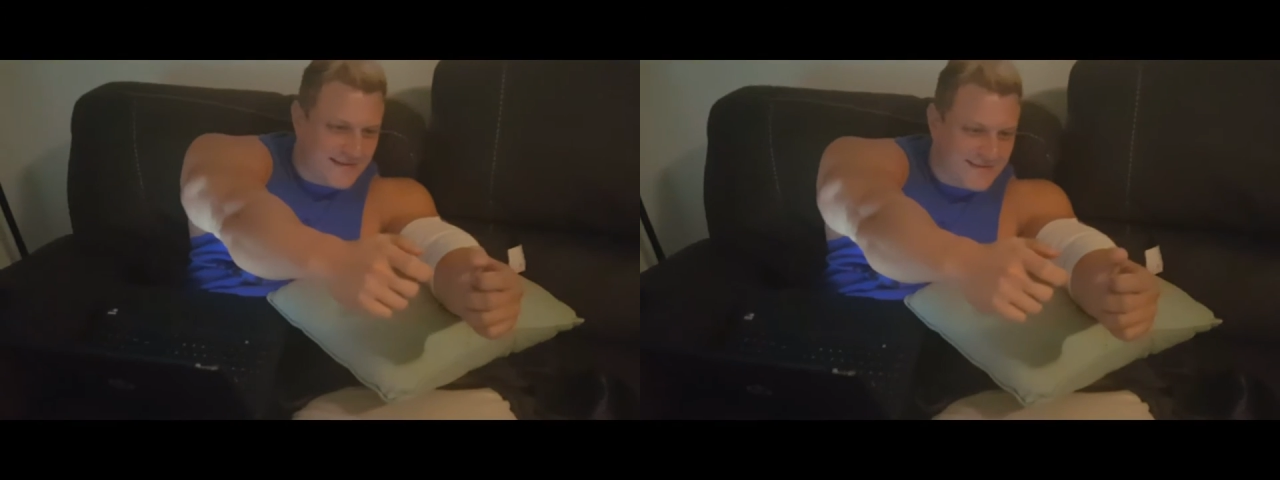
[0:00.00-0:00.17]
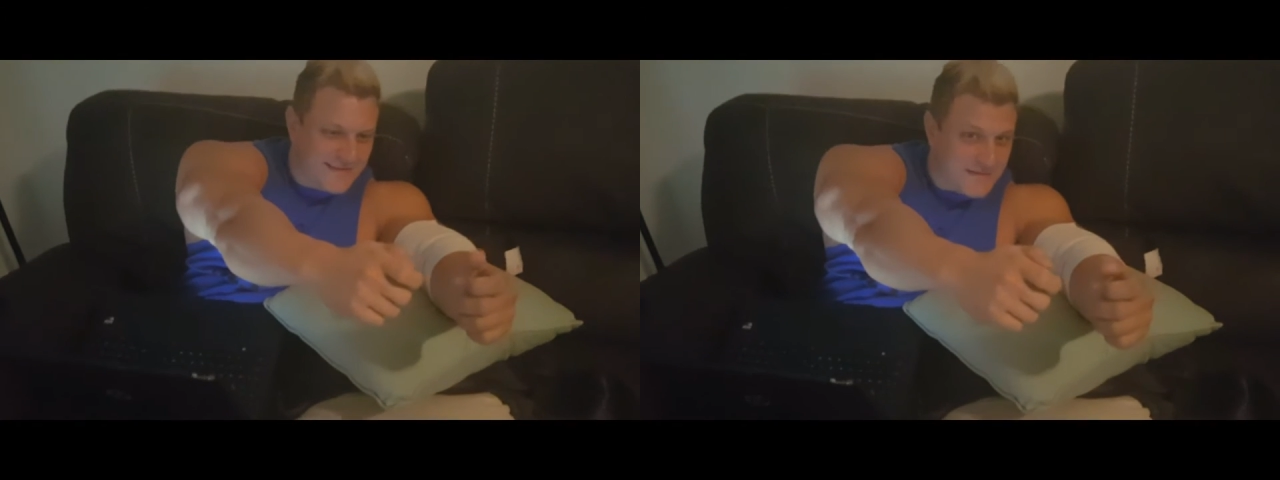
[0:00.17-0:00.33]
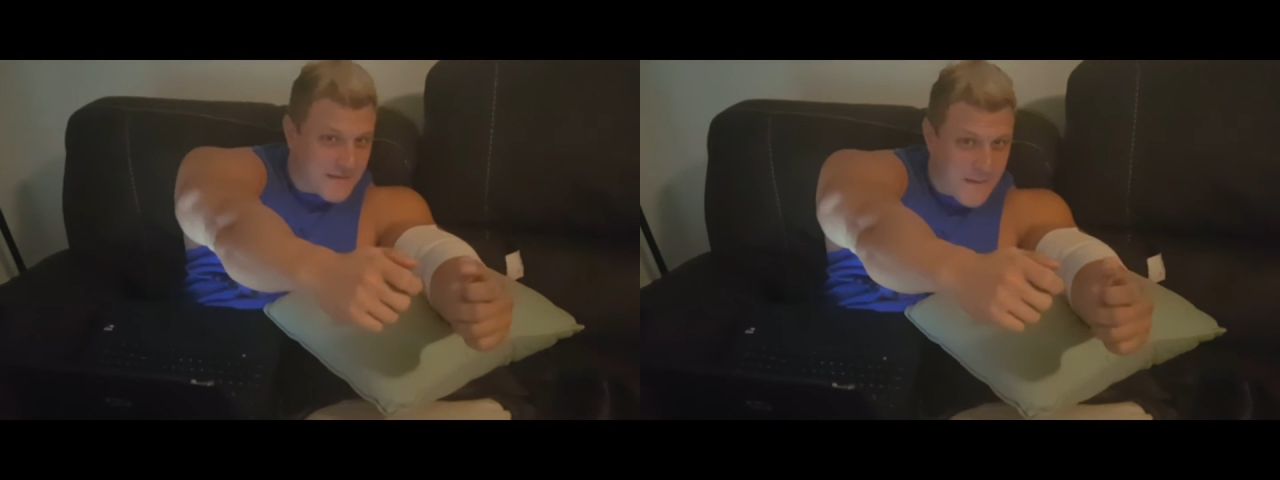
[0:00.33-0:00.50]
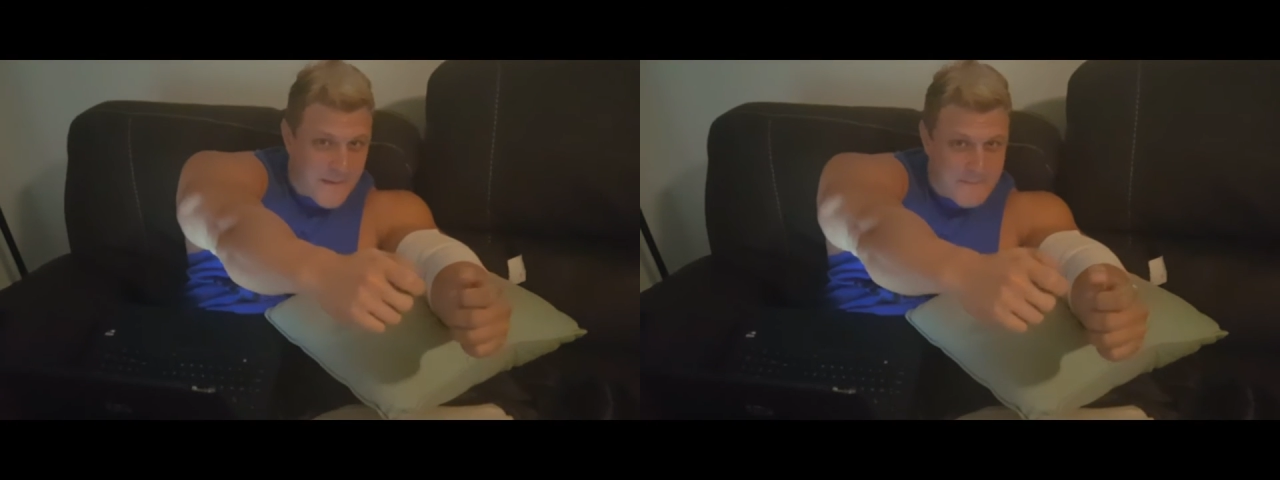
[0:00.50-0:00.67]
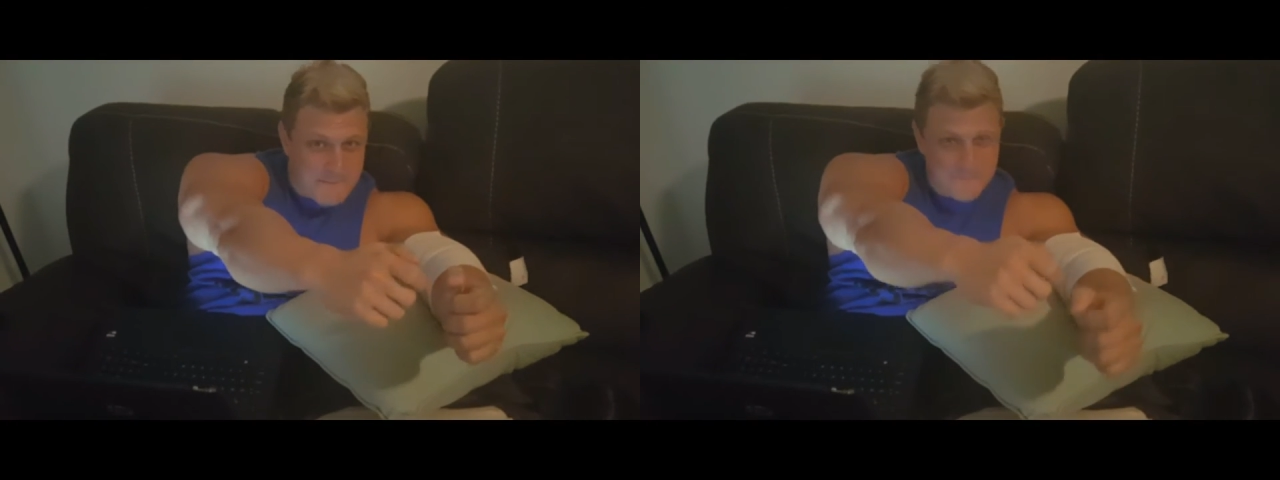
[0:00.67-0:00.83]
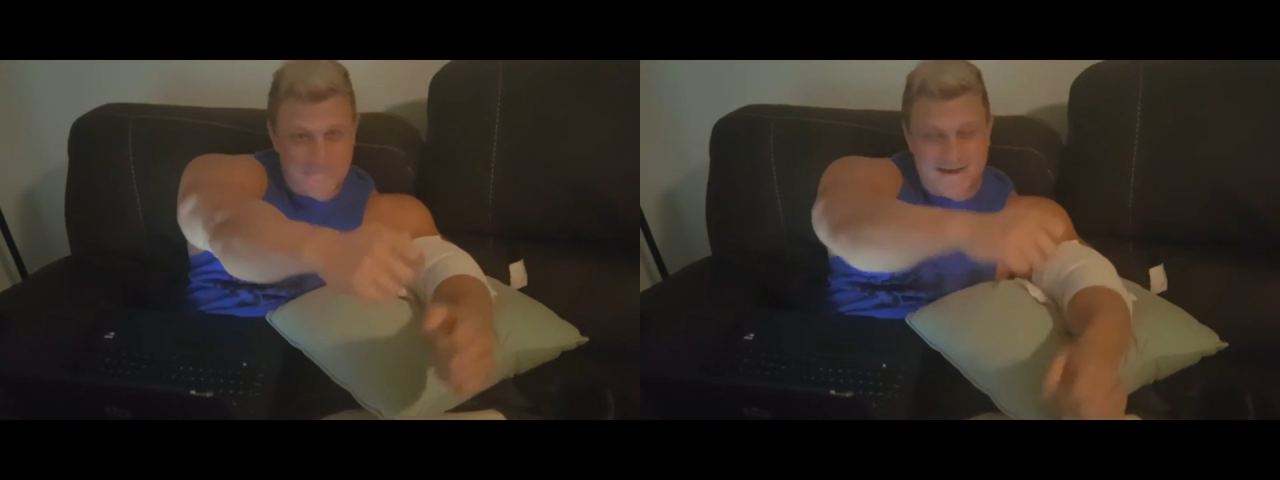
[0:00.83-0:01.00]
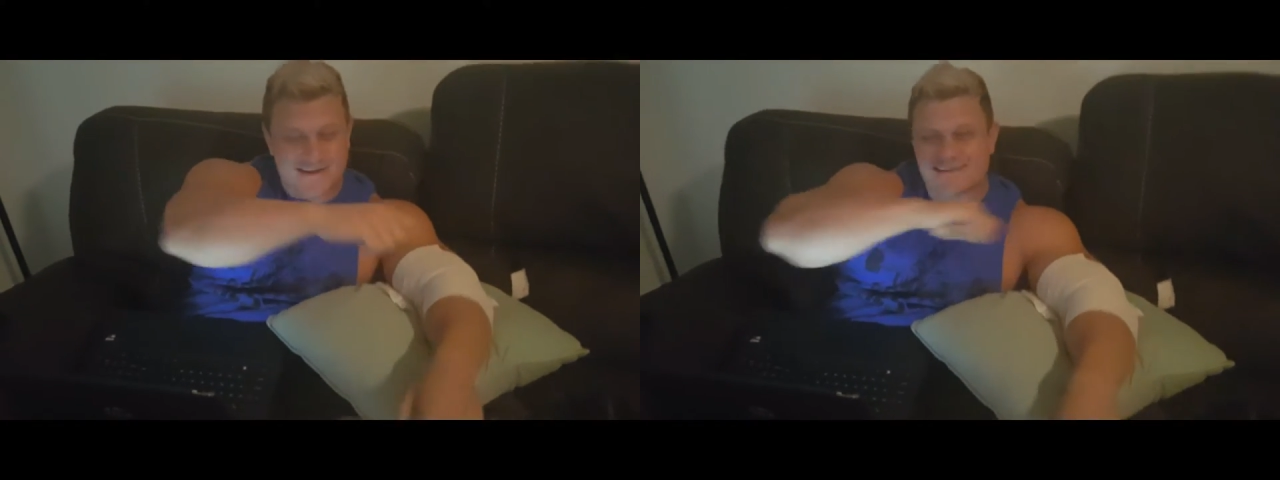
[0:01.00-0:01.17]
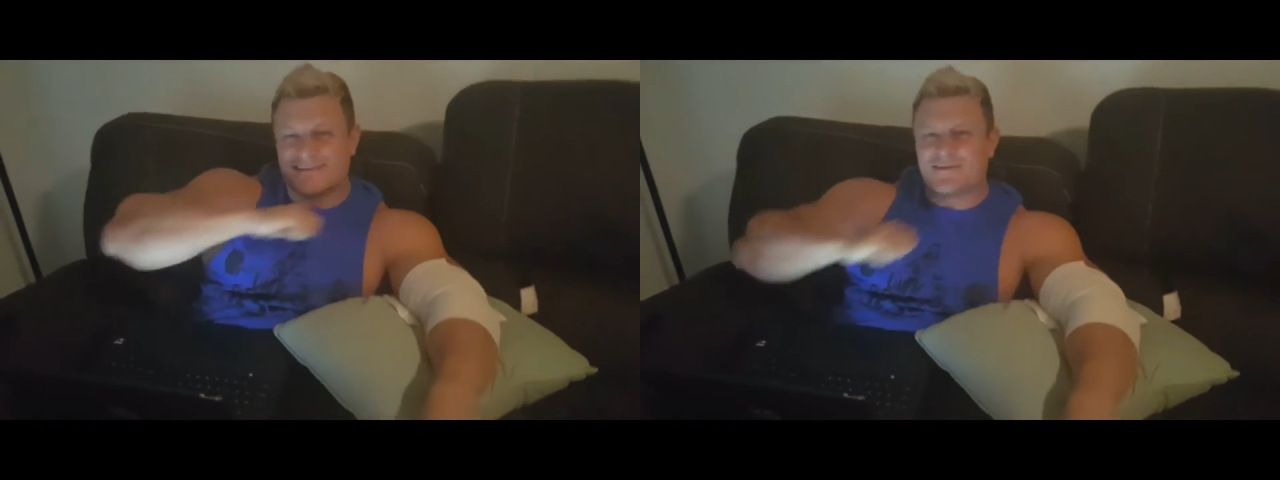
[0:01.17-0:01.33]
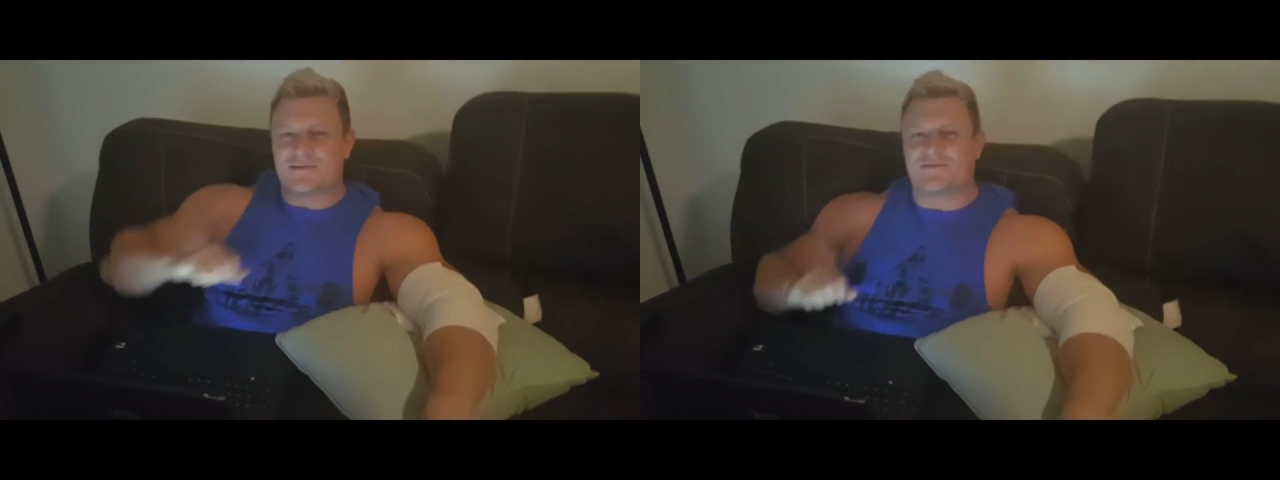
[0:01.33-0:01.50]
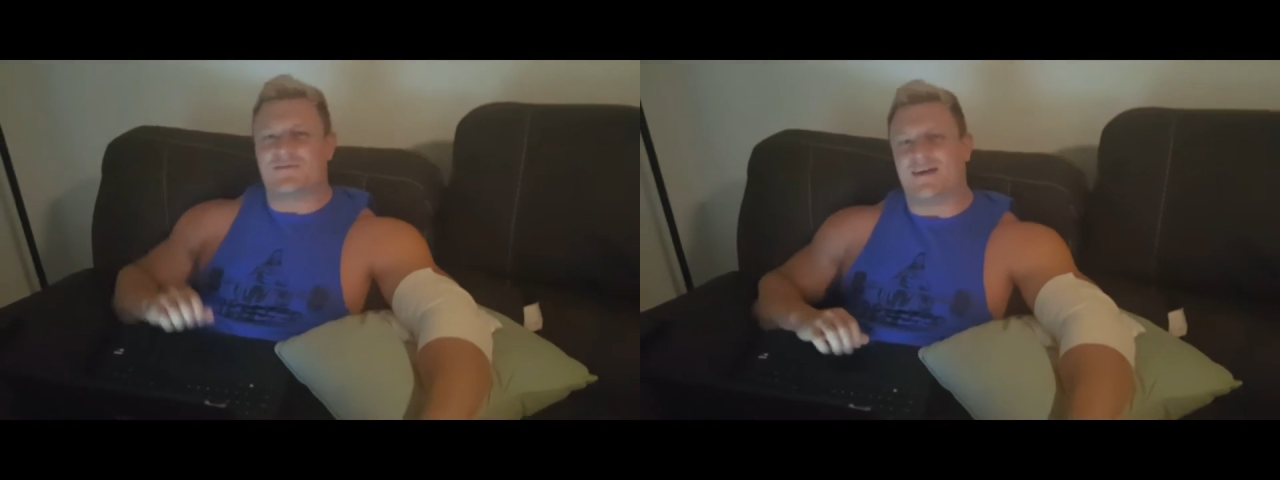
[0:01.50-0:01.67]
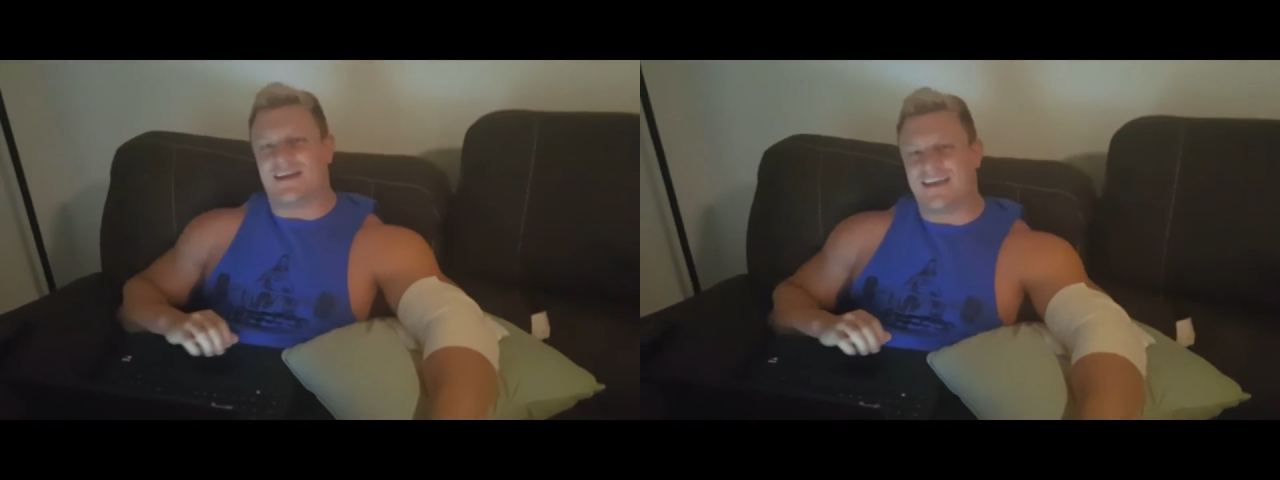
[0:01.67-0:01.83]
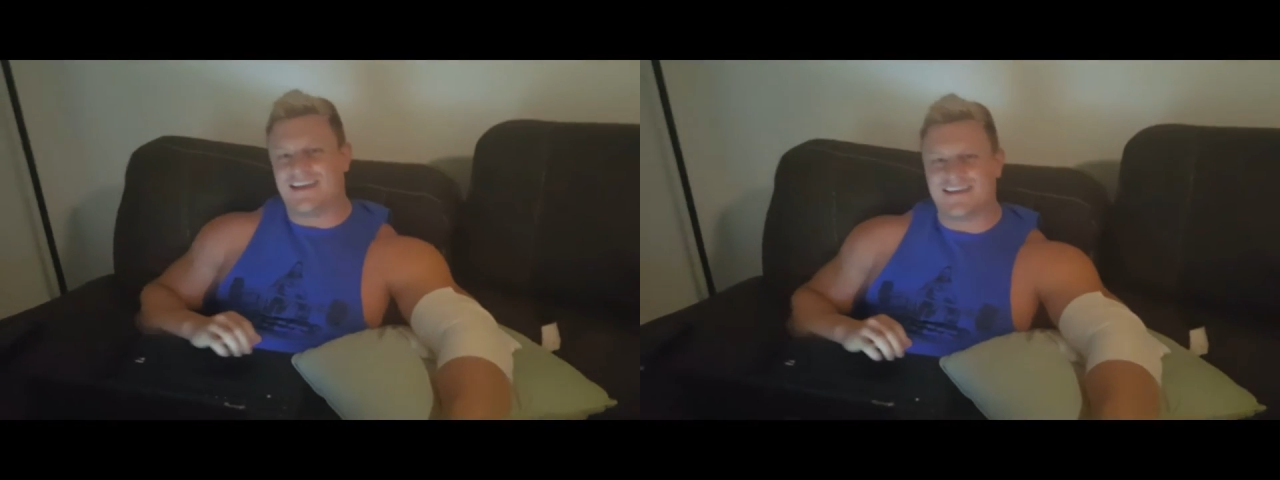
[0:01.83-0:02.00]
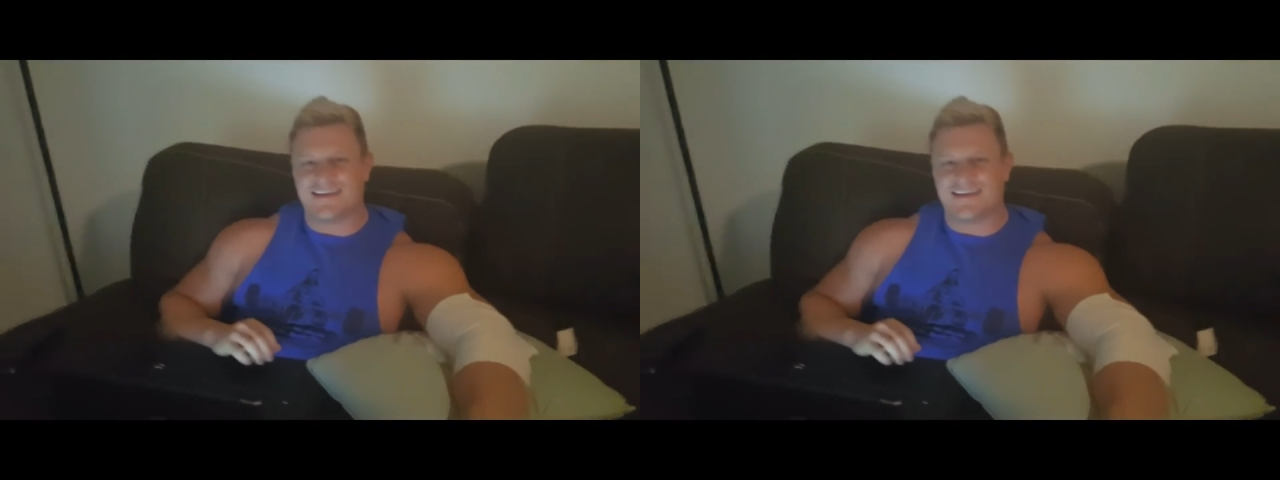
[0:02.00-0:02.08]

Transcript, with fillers: this. Looks funny.